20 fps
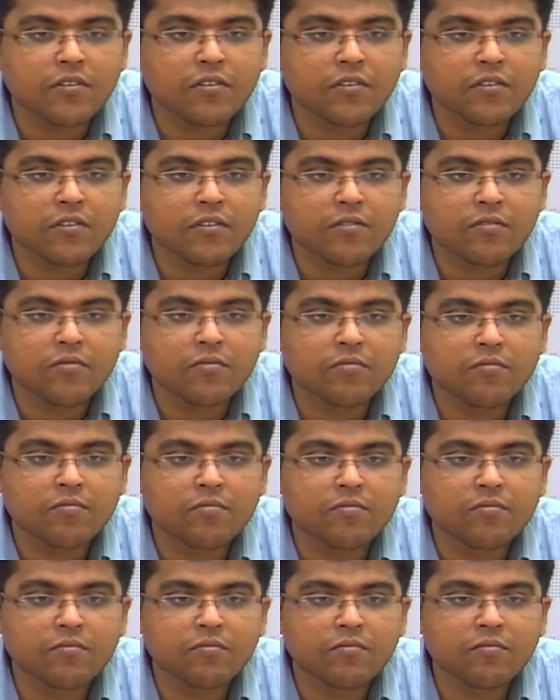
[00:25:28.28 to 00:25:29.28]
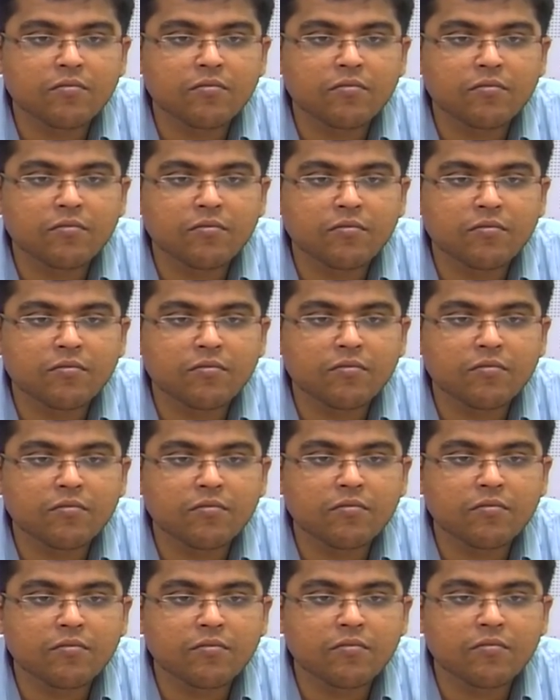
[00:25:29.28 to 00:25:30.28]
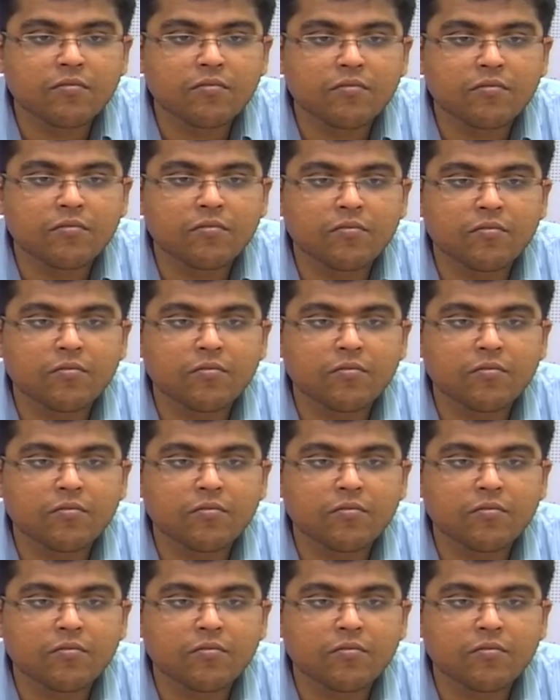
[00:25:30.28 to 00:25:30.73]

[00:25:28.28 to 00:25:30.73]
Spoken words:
This person isn't speaking.